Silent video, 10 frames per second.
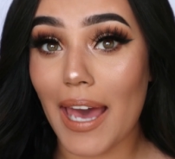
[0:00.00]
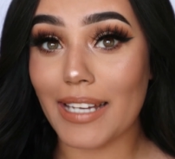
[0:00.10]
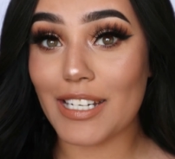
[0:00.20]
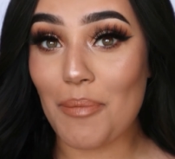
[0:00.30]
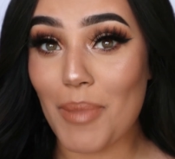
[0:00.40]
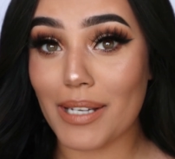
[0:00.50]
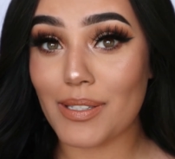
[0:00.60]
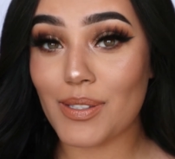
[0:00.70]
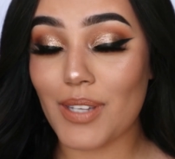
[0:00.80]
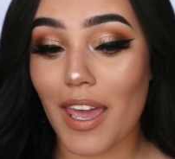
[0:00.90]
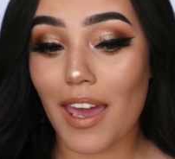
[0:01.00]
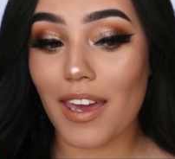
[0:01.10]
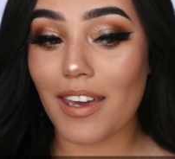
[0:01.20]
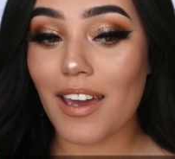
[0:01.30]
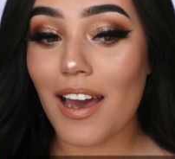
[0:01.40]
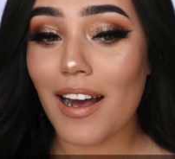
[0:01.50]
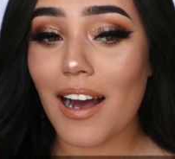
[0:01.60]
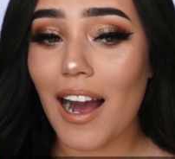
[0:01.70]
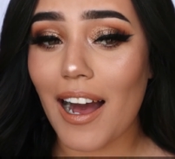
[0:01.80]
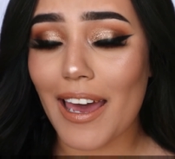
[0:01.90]
and I must say
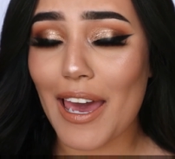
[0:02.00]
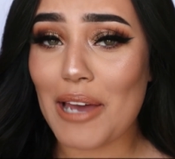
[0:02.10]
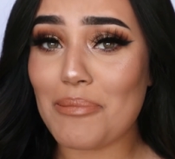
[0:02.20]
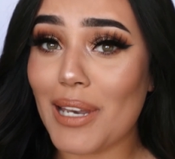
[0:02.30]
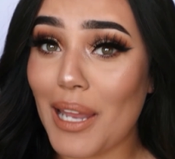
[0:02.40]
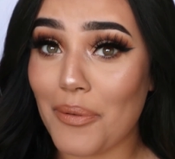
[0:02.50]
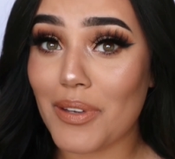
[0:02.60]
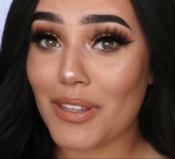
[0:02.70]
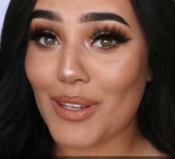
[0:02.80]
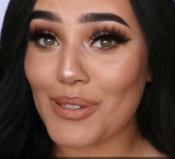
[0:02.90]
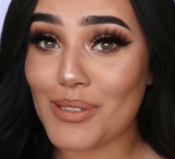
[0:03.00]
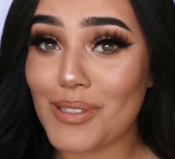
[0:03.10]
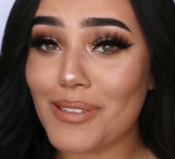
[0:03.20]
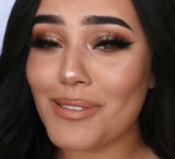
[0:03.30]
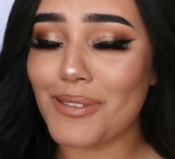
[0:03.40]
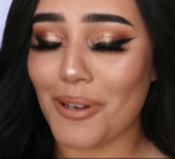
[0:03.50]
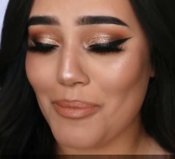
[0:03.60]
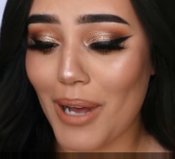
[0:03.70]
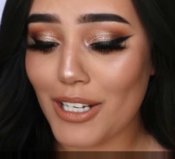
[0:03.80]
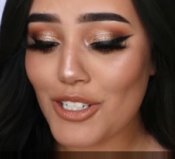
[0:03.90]
I am loving this
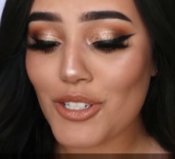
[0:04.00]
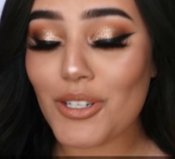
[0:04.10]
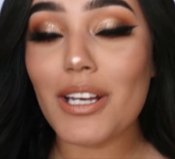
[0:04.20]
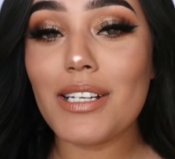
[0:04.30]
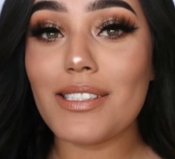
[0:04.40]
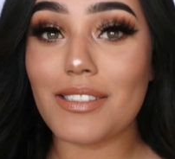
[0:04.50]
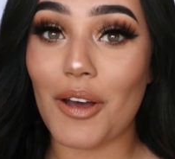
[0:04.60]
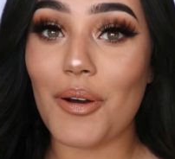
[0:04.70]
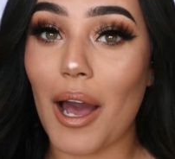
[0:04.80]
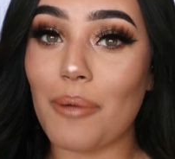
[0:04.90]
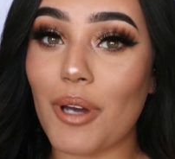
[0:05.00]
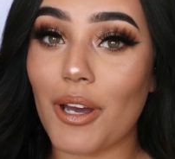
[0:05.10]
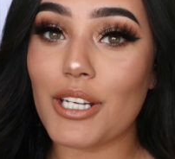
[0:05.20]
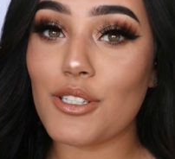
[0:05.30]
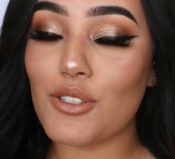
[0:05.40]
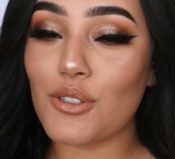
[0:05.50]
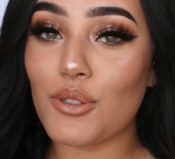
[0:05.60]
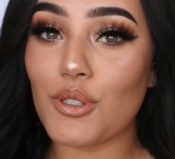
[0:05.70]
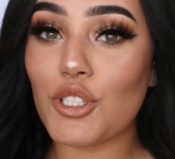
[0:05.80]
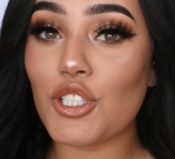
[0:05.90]
so much. So I'm going
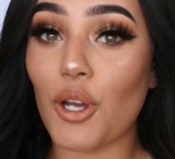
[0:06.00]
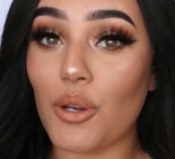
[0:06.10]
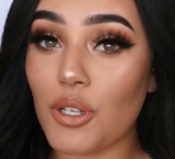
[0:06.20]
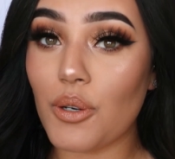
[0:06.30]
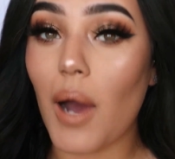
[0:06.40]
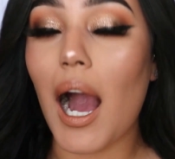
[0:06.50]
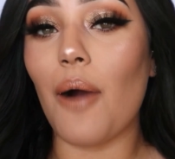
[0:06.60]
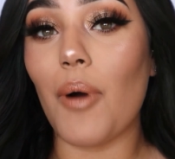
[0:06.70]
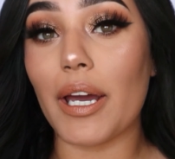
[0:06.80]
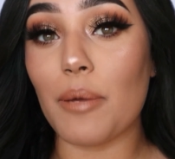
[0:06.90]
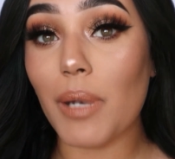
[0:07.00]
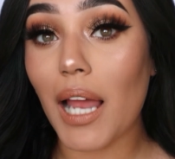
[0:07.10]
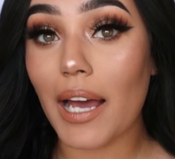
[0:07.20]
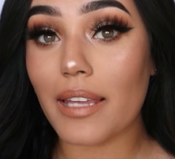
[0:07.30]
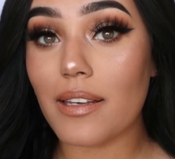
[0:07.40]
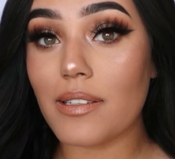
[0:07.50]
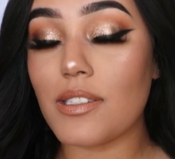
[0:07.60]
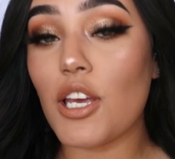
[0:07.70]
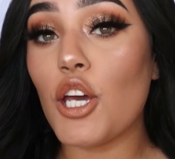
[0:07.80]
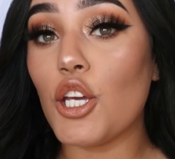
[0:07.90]
to show you how I apply
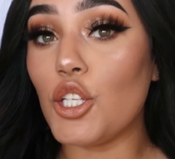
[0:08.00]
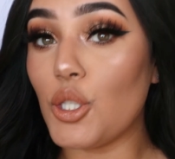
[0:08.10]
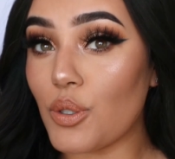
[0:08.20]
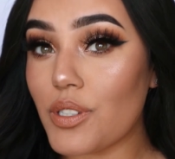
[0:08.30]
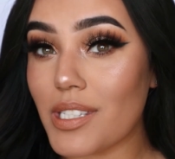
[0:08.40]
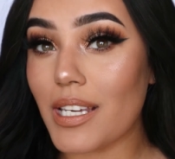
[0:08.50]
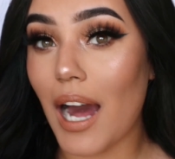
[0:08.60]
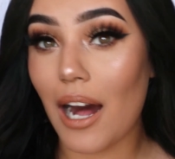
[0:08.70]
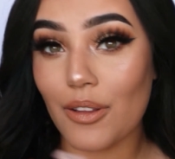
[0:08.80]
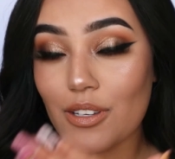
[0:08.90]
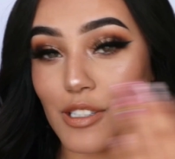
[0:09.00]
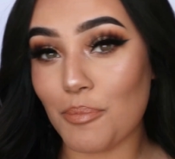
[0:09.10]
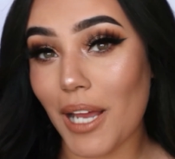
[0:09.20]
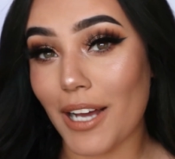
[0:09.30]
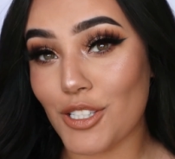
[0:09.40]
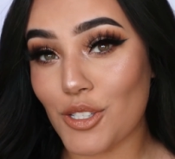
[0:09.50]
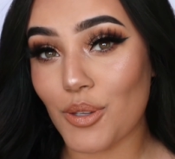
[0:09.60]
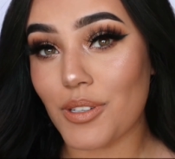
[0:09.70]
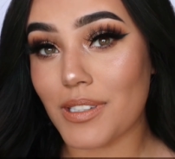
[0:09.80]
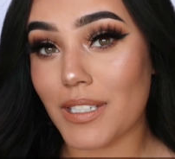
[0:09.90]
this. You'll see how this applies
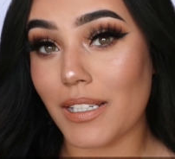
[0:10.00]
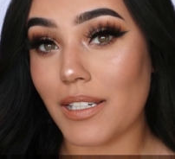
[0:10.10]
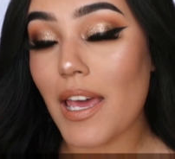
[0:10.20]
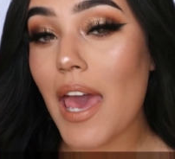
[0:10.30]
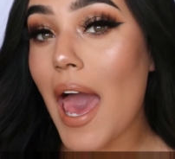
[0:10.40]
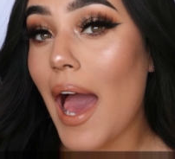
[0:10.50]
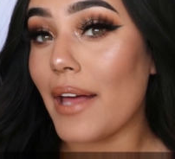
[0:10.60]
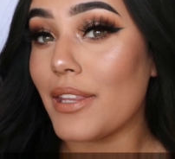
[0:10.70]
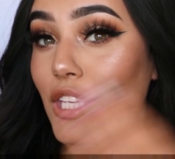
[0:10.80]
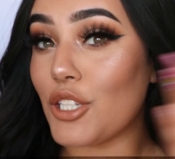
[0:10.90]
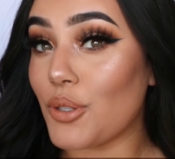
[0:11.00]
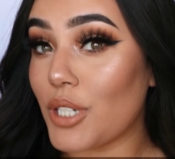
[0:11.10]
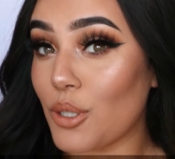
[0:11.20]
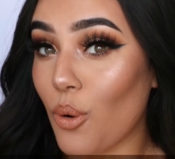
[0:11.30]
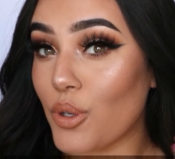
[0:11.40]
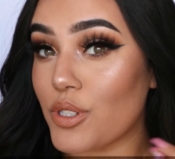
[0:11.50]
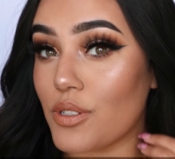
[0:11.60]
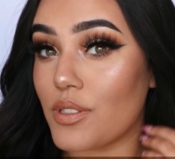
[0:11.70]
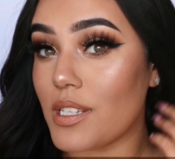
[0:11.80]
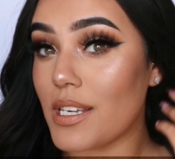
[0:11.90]
to the skin, and then you can
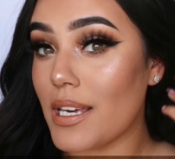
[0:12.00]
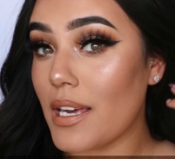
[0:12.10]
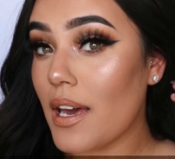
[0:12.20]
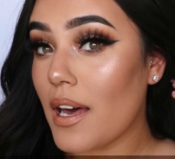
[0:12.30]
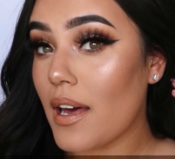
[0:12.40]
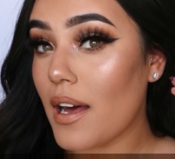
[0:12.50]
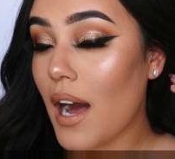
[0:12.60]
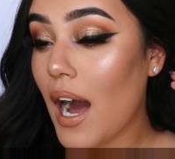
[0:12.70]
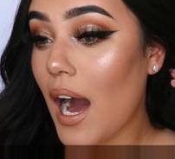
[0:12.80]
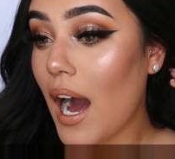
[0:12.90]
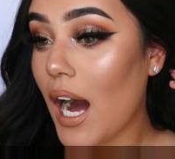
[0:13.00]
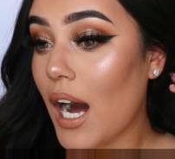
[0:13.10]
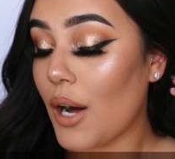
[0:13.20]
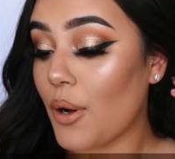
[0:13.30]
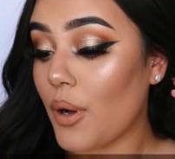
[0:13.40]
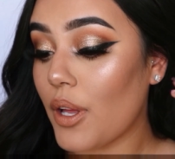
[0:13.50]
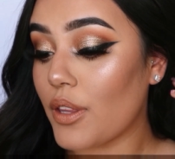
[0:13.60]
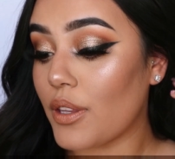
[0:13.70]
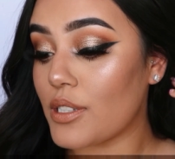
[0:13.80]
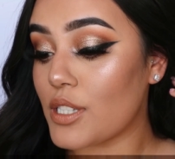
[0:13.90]
also see how
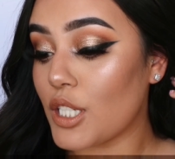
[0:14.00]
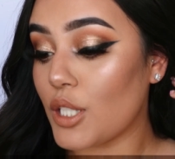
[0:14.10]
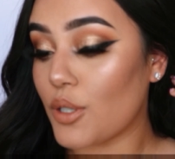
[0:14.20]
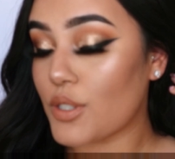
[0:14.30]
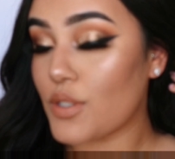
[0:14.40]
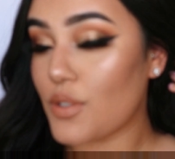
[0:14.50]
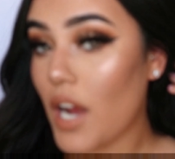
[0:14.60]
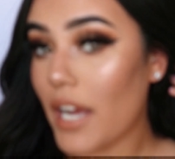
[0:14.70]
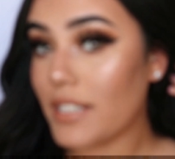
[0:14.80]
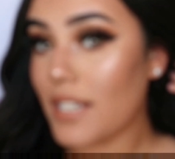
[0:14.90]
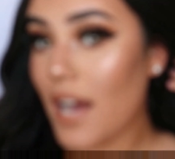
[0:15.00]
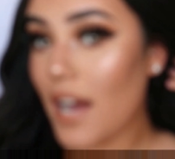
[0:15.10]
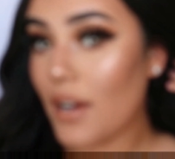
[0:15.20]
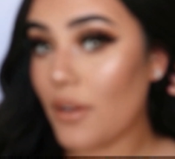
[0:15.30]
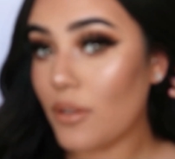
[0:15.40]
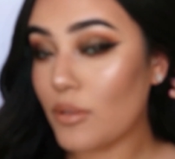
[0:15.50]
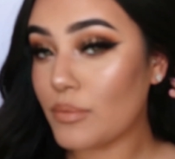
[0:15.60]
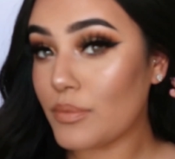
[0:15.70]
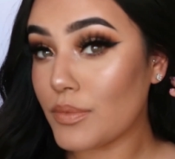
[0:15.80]
this looks right now.